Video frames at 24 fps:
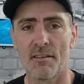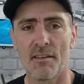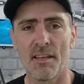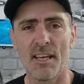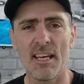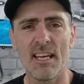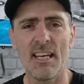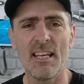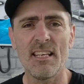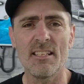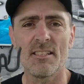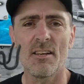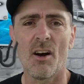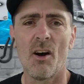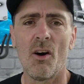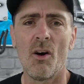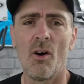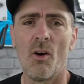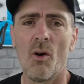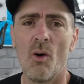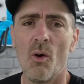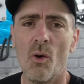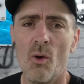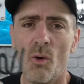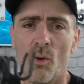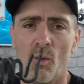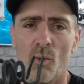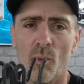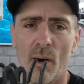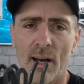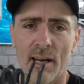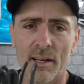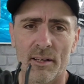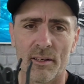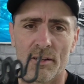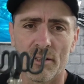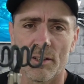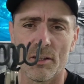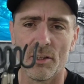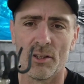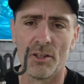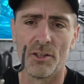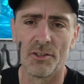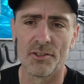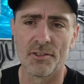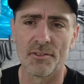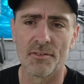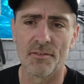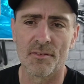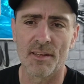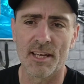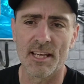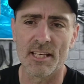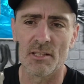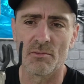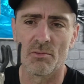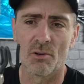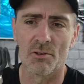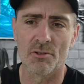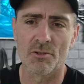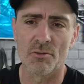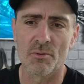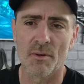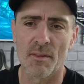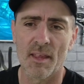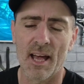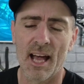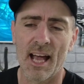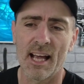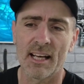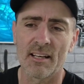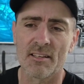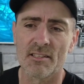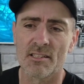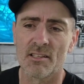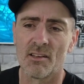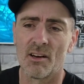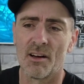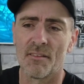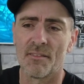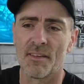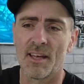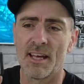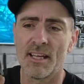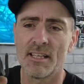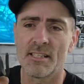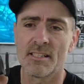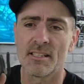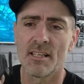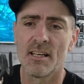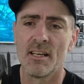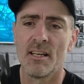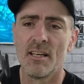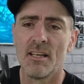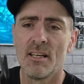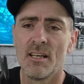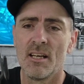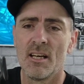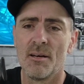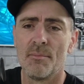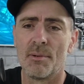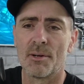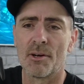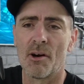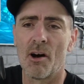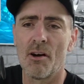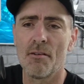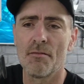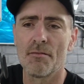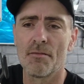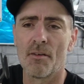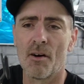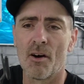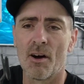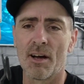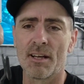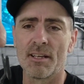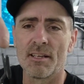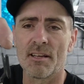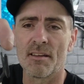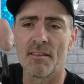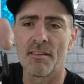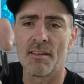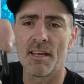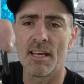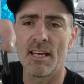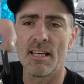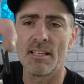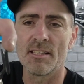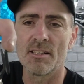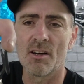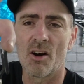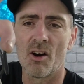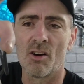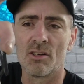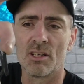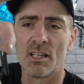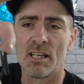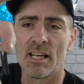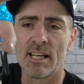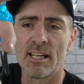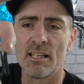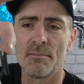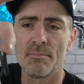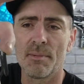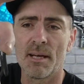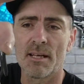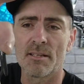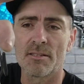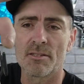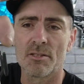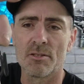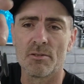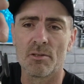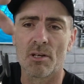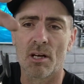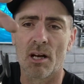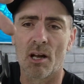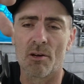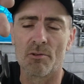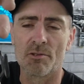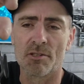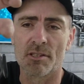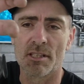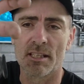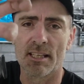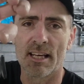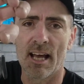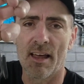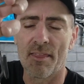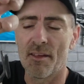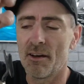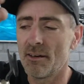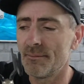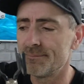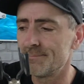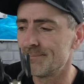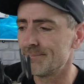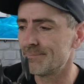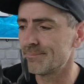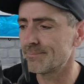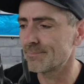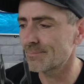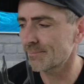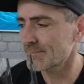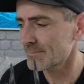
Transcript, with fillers: These are all well and good, these ones with the hangers like this, but I find these are a little bit too close together.